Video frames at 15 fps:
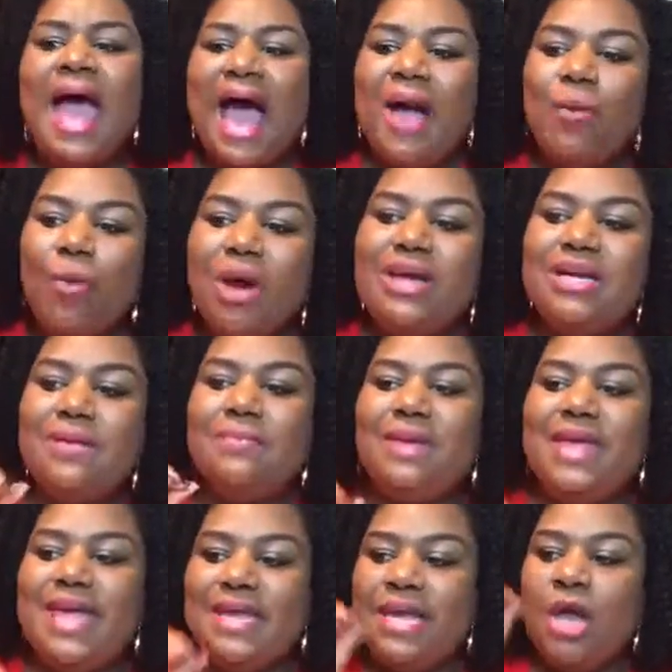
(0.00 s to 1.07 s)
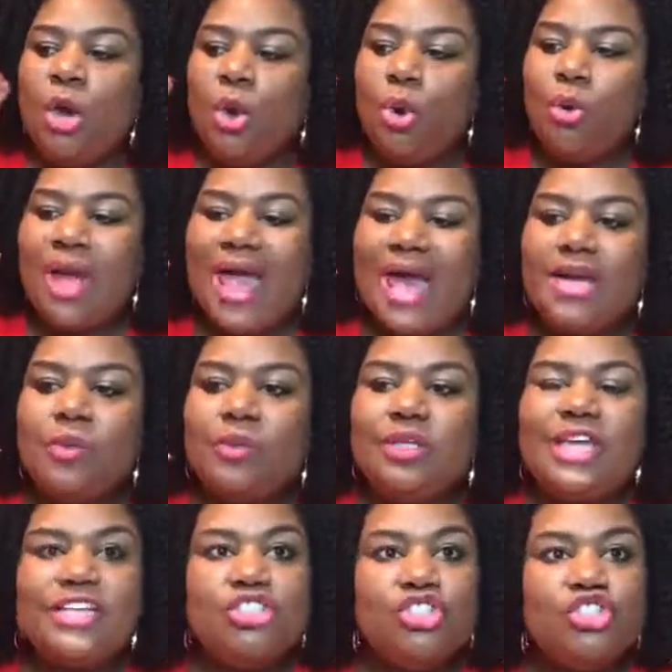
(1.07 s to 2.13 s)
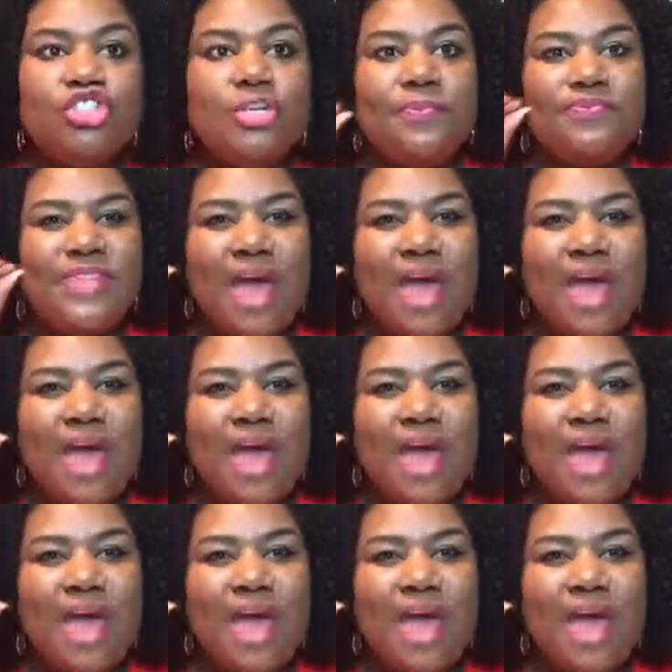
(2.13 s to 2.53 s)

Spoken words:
I wanted a man who had a relationship